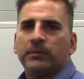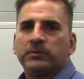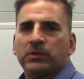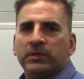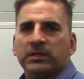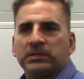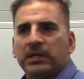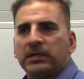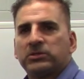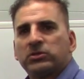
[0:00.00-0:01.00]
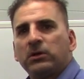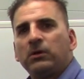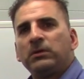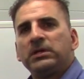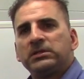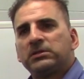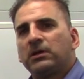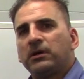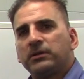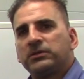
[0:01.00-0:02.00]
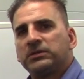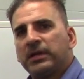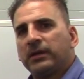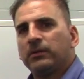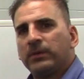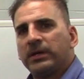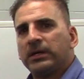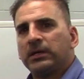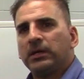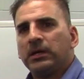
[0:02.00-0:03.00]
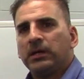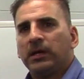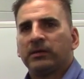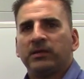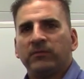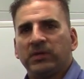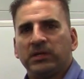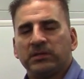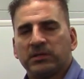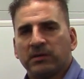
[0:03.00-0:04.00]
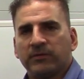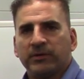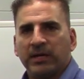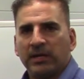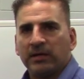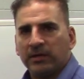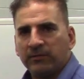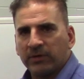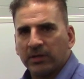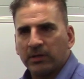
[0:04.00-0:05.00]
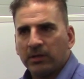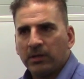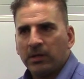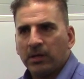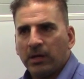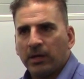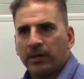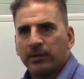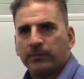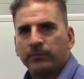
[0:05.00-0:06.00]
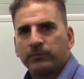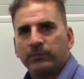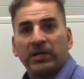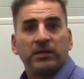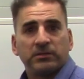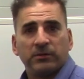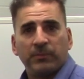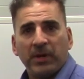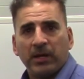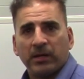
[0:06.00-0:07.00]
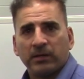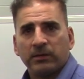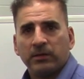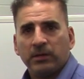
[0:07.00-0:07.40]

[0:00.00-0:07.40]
So they slowly start to take away activities of their daily living because of their pain.